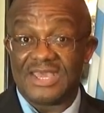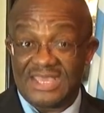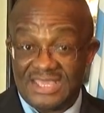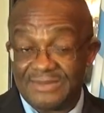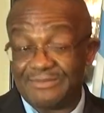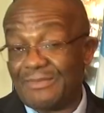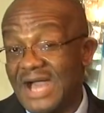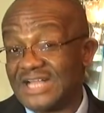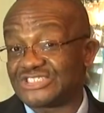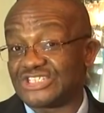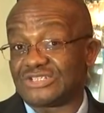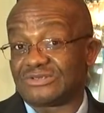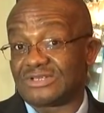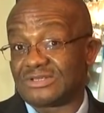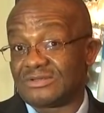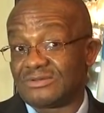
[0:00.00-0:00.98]

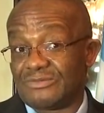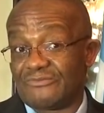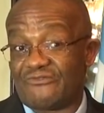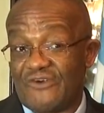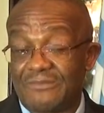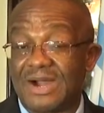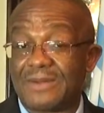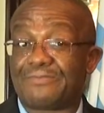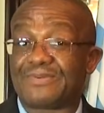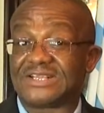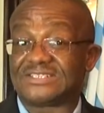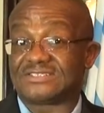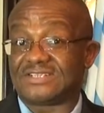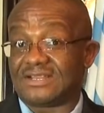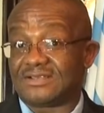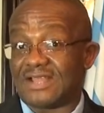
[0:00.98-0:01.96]
Imagine former
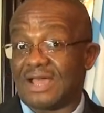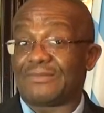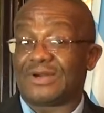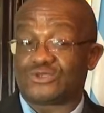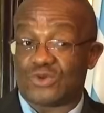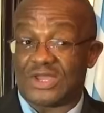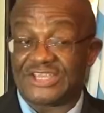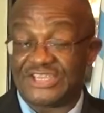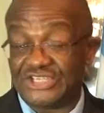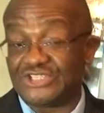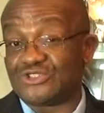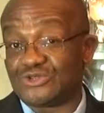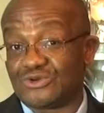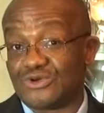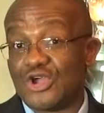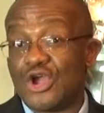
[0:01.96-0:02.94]
President Amadou
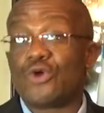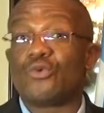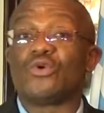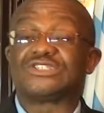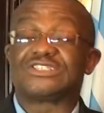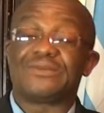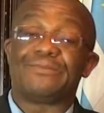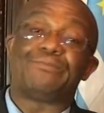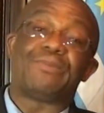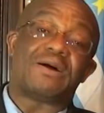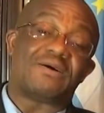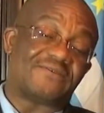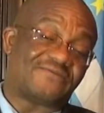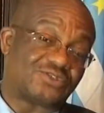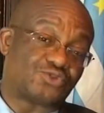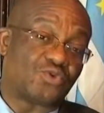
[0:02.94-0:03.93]
Ahidjo was in
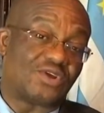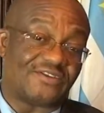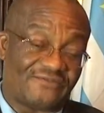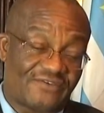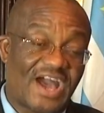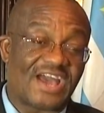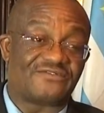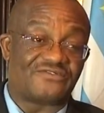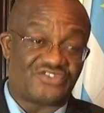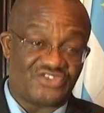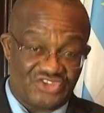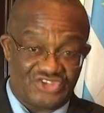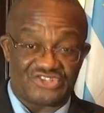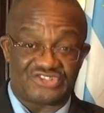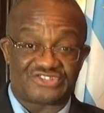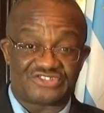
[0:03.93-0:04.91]
power for 25
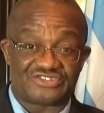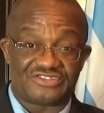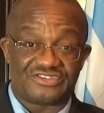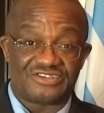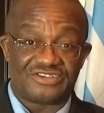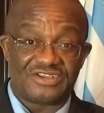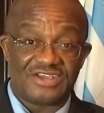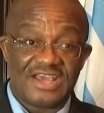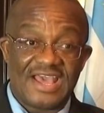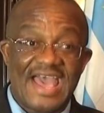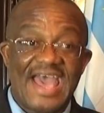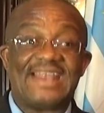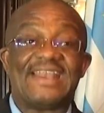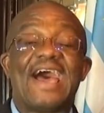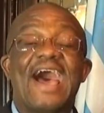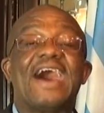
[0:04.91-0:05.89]
years
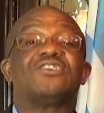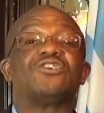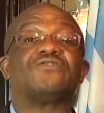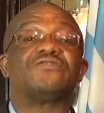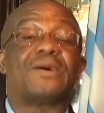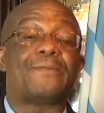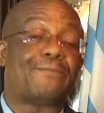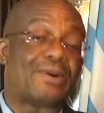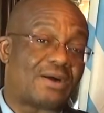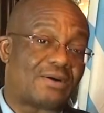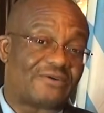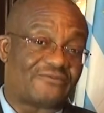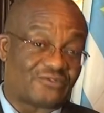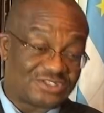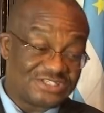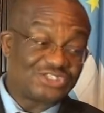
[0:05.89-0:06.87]
and hand over power
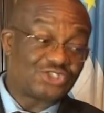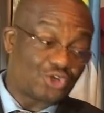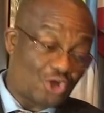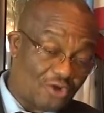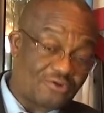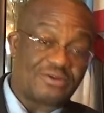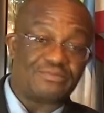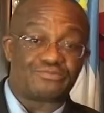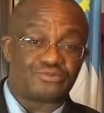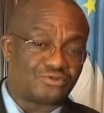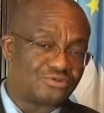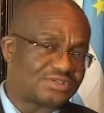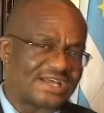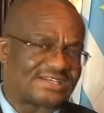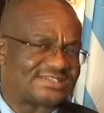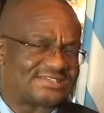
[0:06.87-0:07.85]
for this current
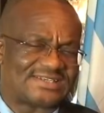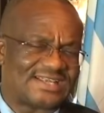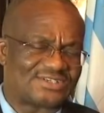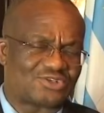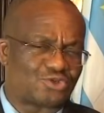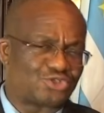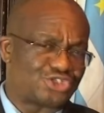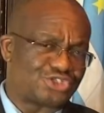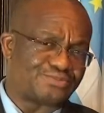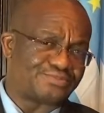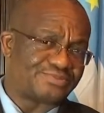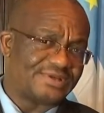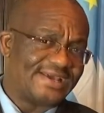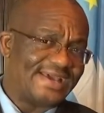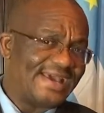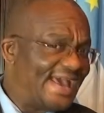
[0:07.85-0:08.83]
brutal dictatorship,
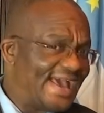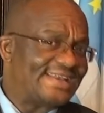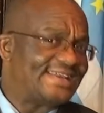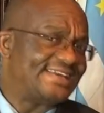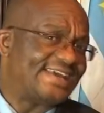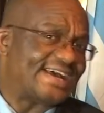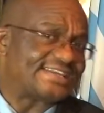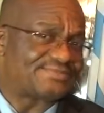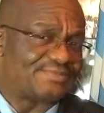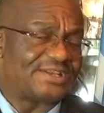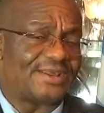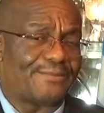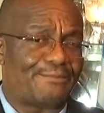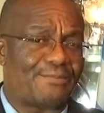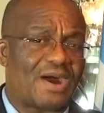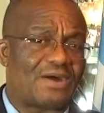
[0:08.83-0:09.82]
and he has been
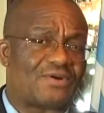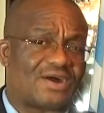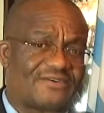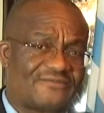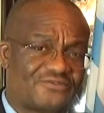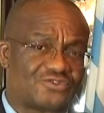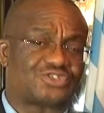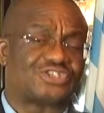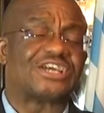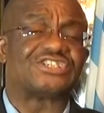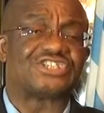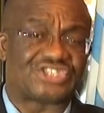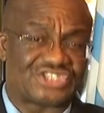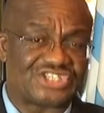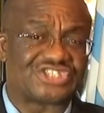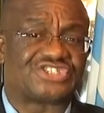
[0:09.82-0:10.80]
in power for
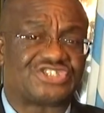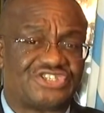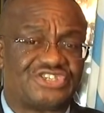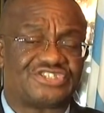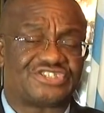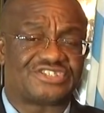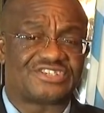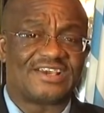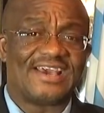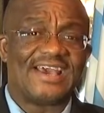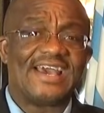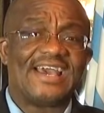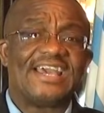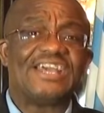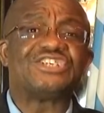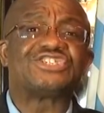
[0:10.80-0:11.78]
36 years.
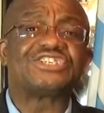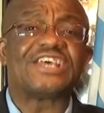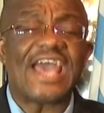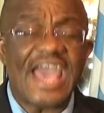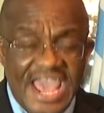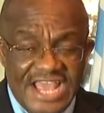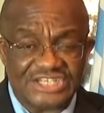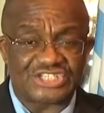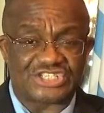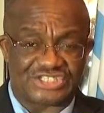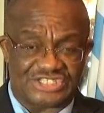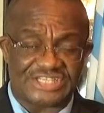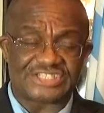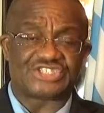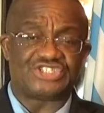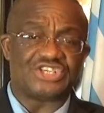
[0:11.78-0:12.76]
He's
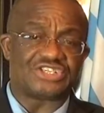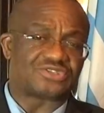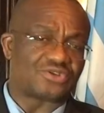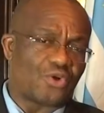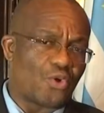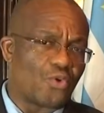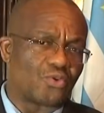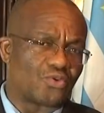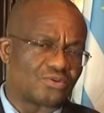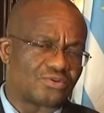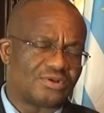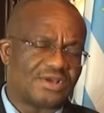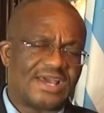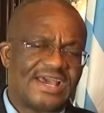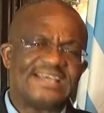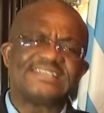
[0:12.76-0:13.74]
86 years old.
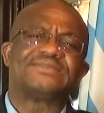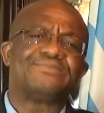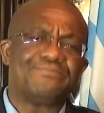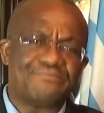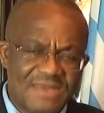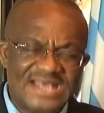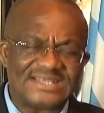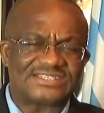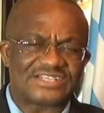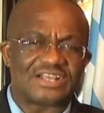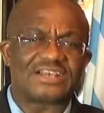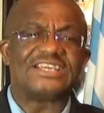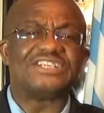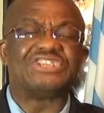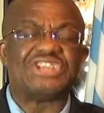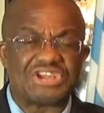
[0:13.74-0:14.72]
He's
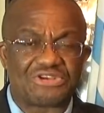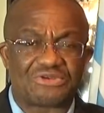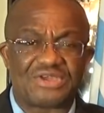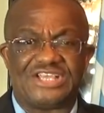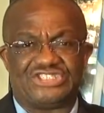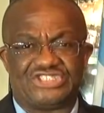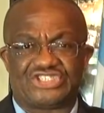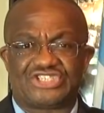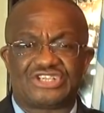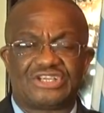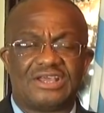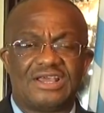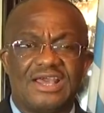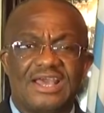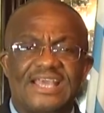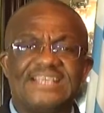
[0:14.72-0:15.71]
mentally deranged.
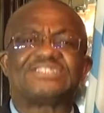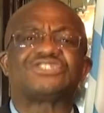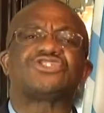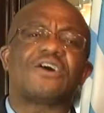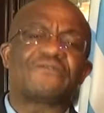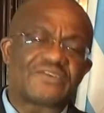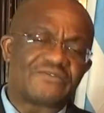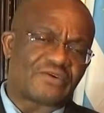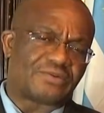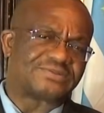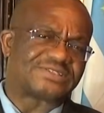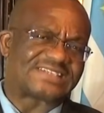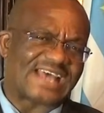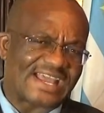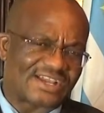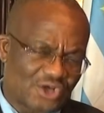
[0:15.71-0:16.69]
He's suffering from
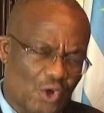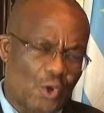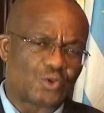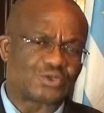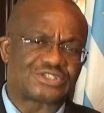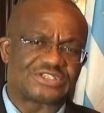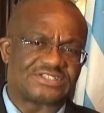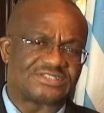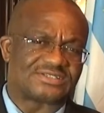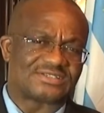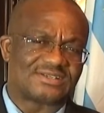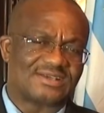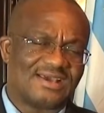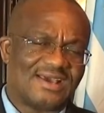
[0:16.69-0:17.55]
psychosis.